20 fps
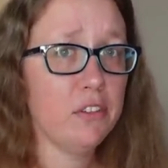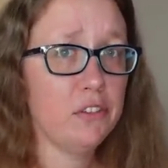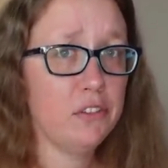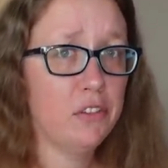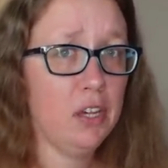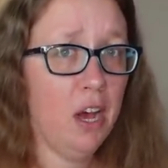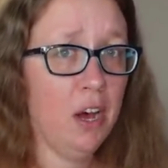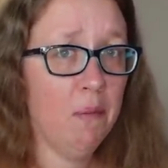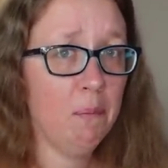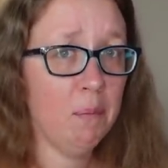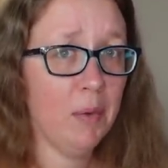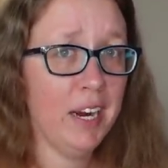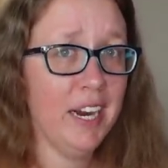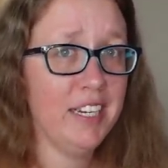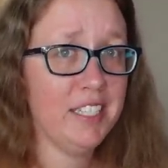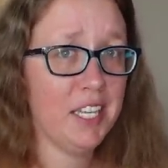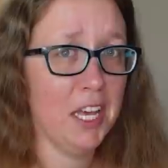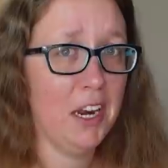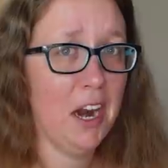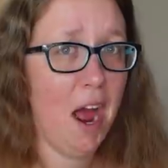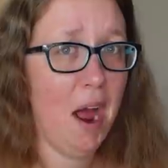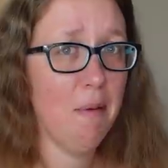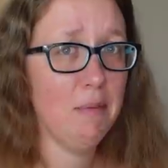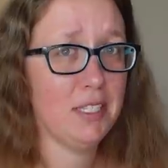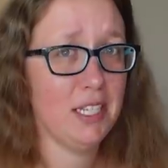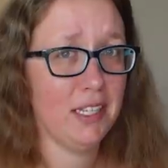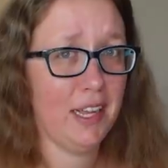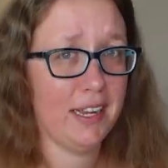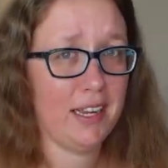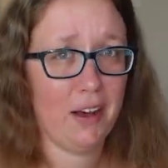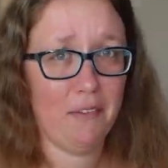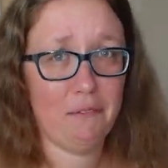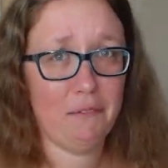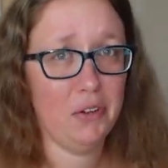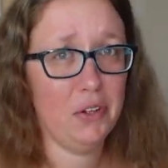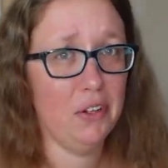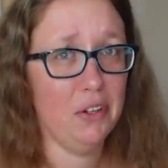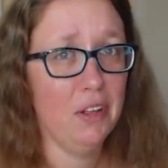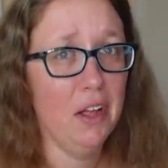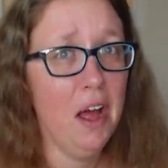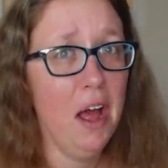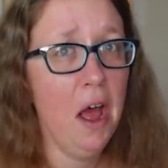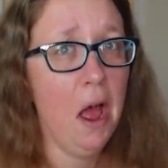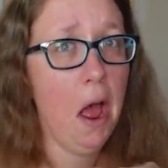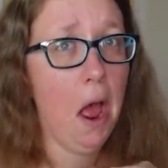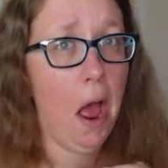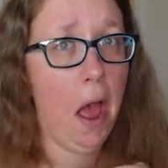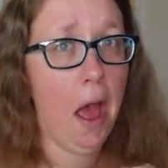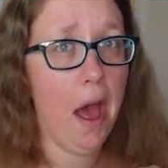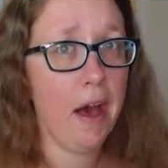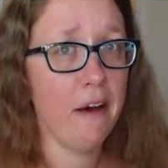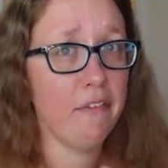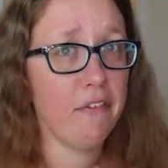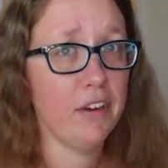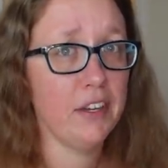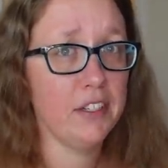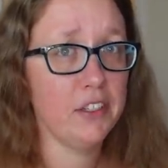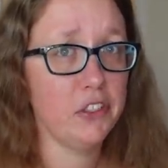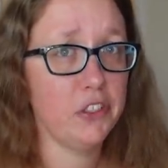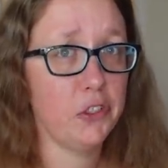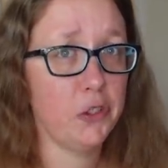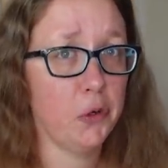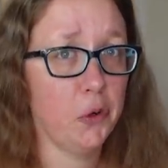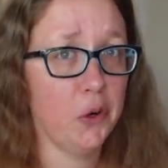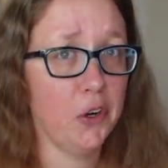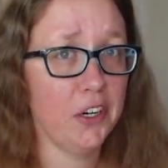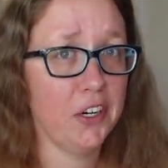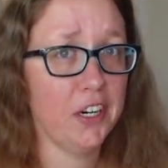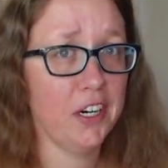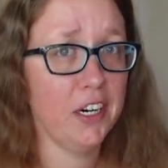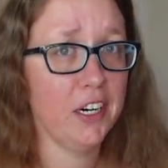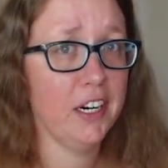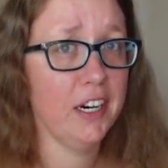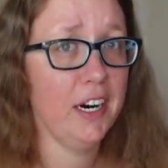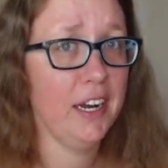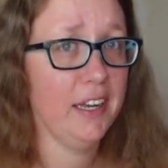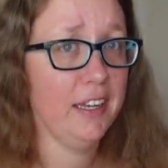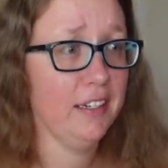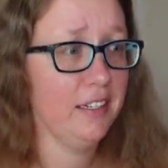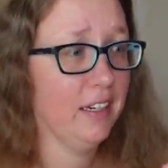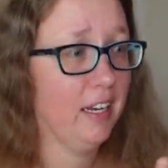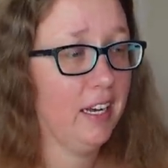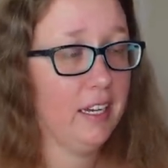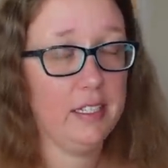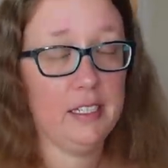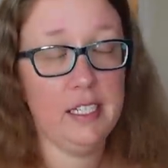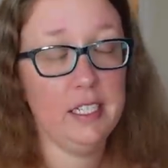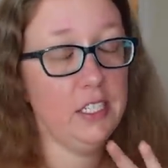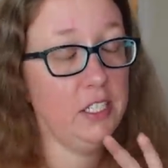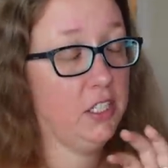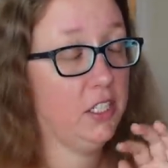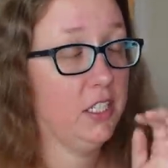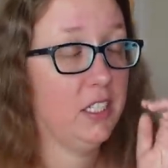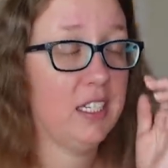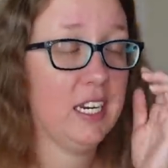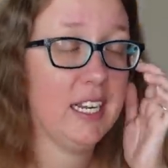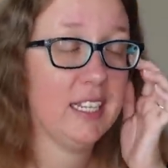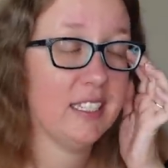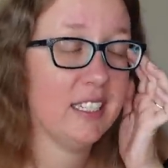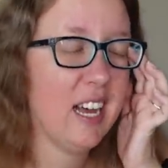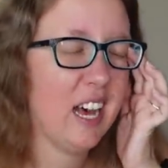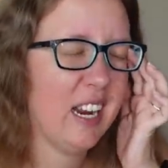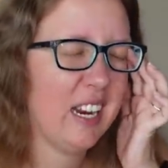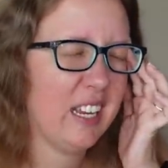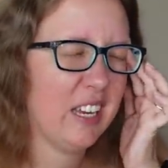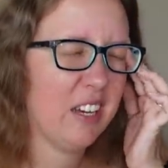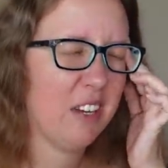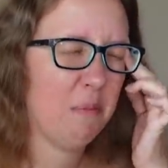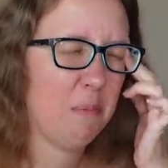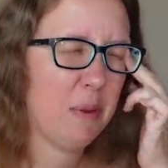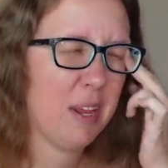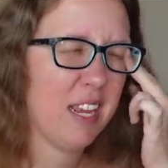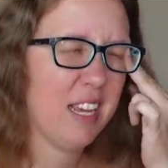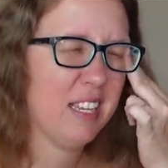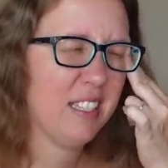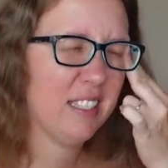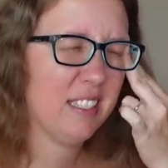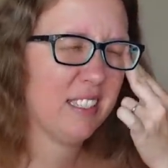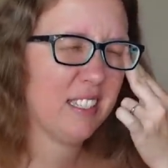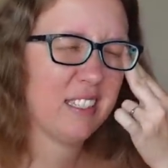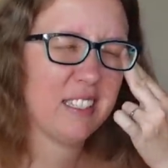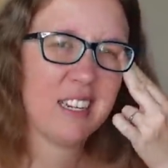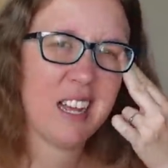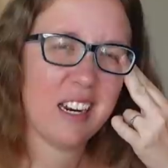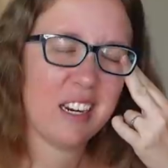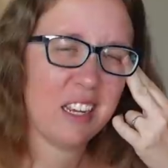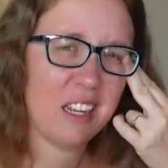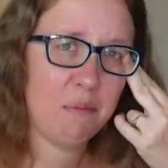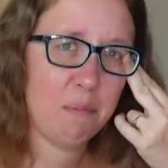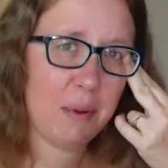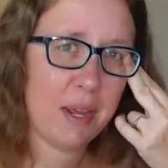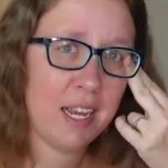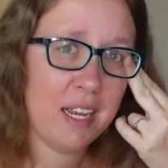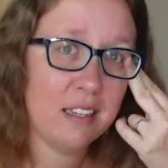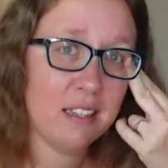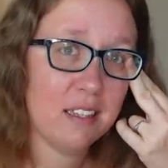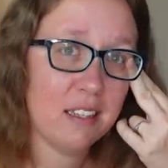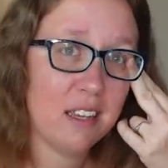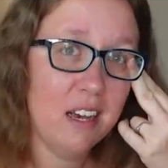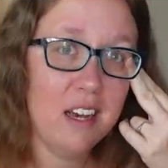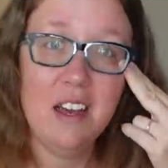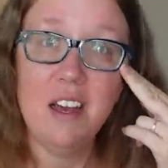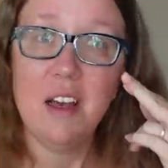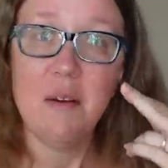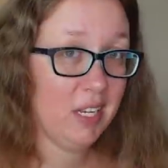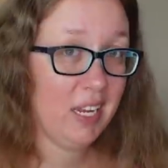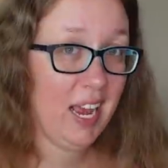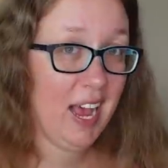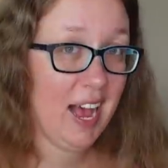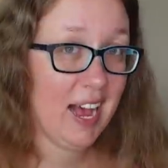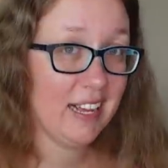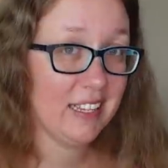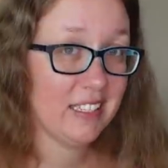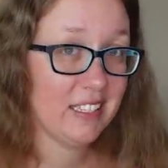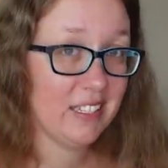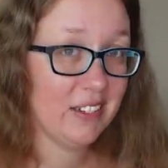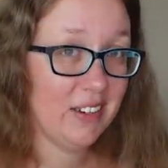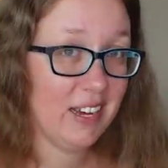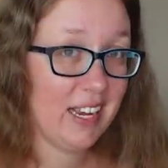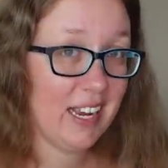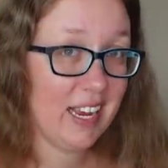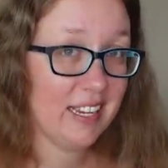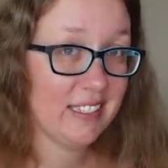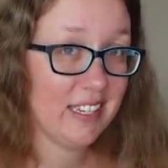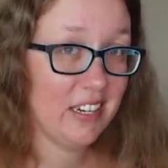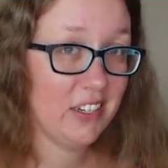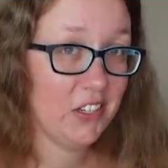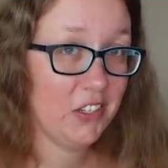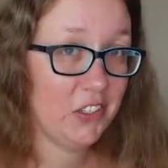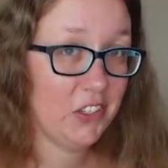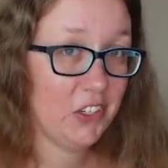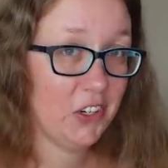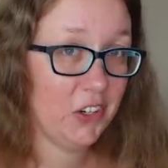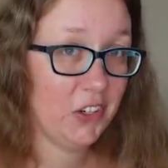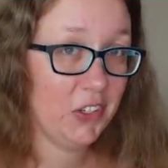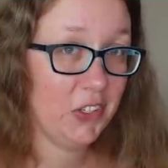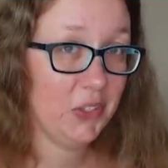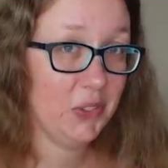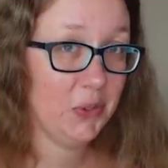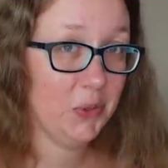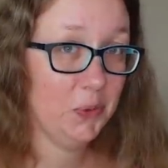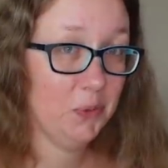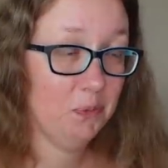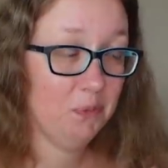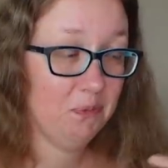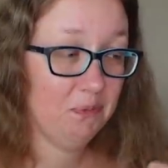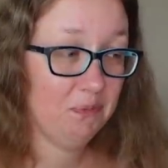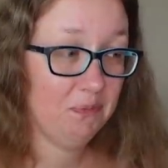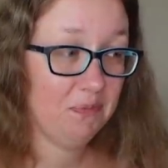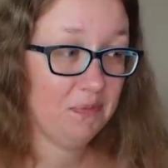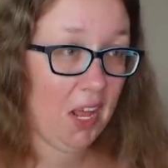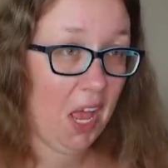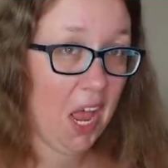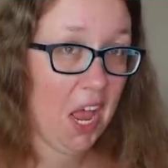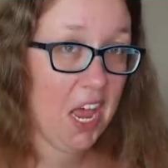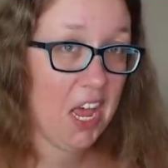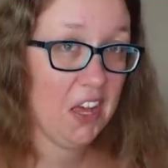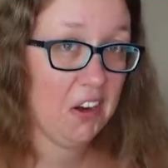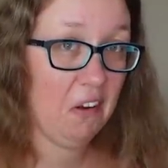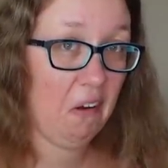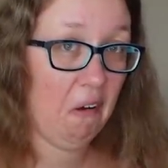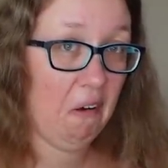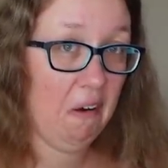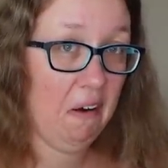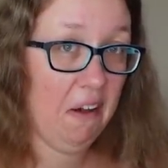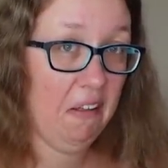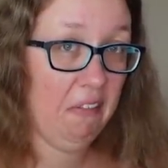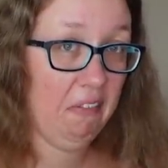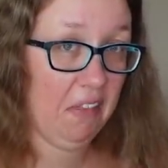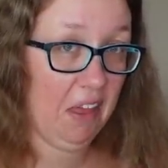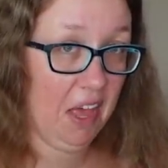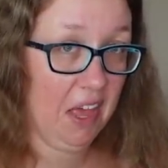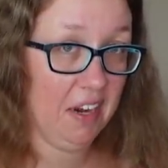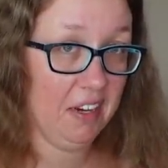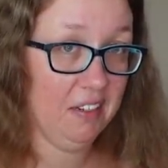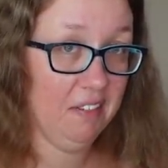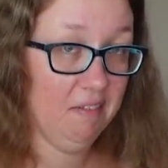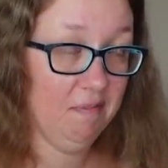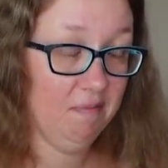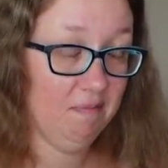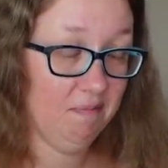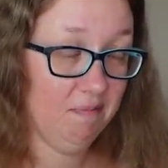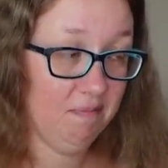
some reason I was like a full half inch shorter, and it's just, it's not a good piece. It's not a good piece. But yeah, so I guess I should show you it on then.